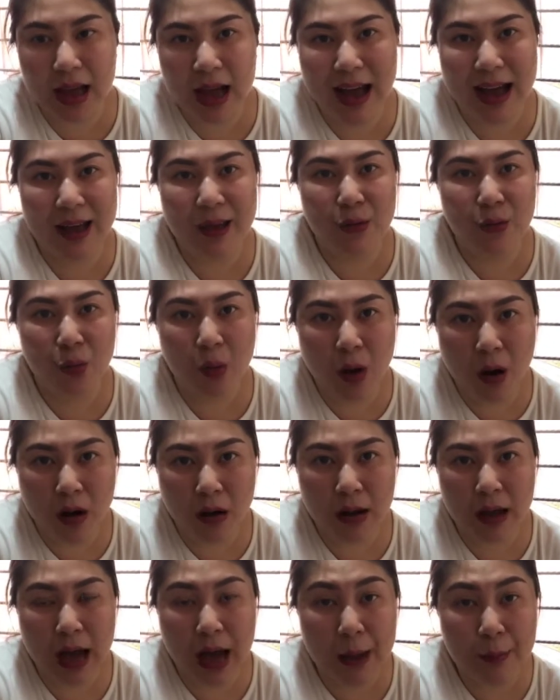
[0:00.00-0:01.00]
I
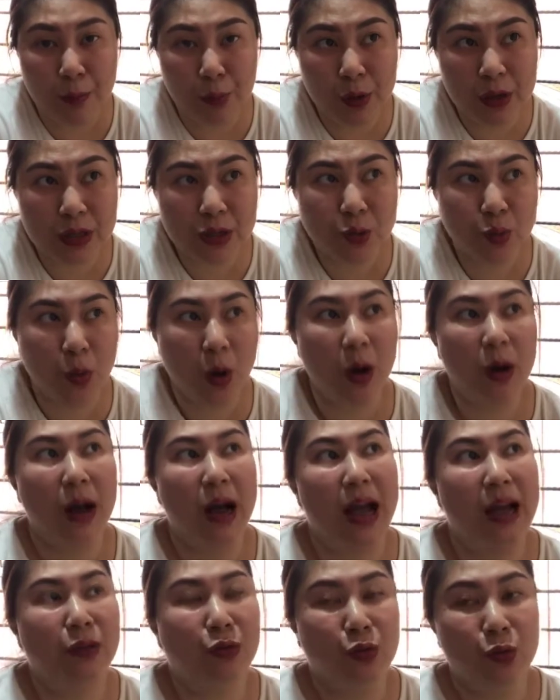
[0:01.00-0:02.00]
walk, I brisk walk,
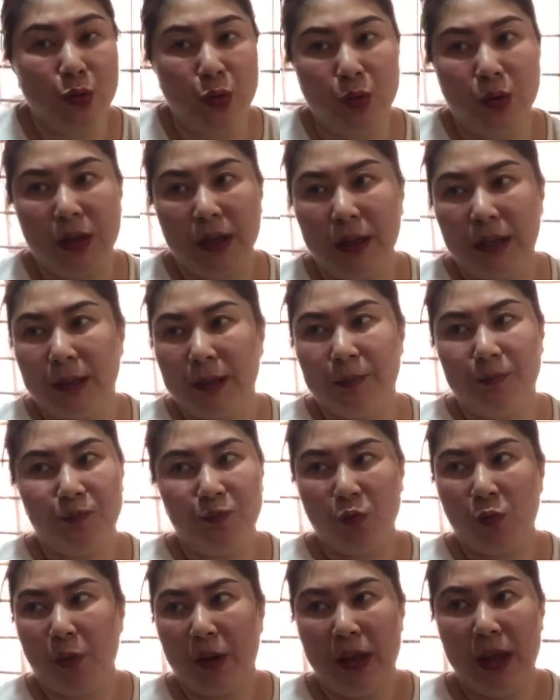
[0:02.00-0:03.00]
I do the
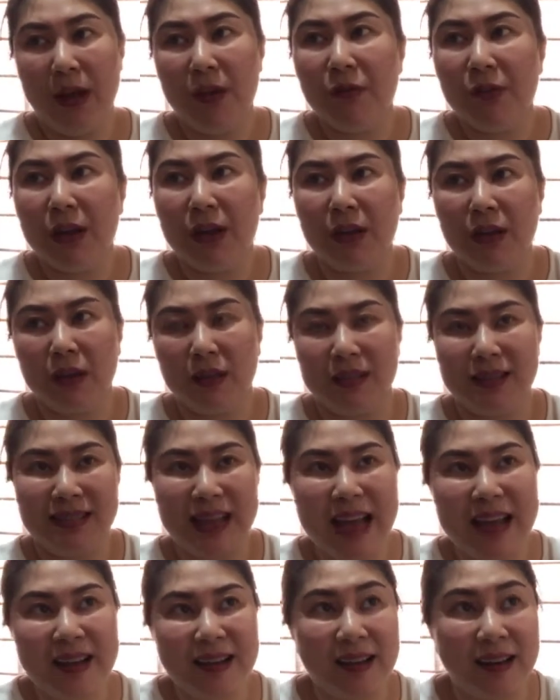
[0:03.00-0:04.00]
whatever, the
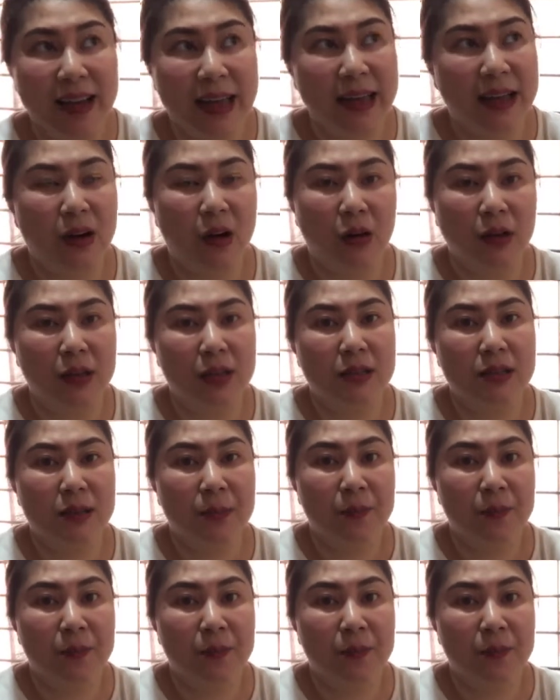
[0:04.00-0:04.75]
cycling, all this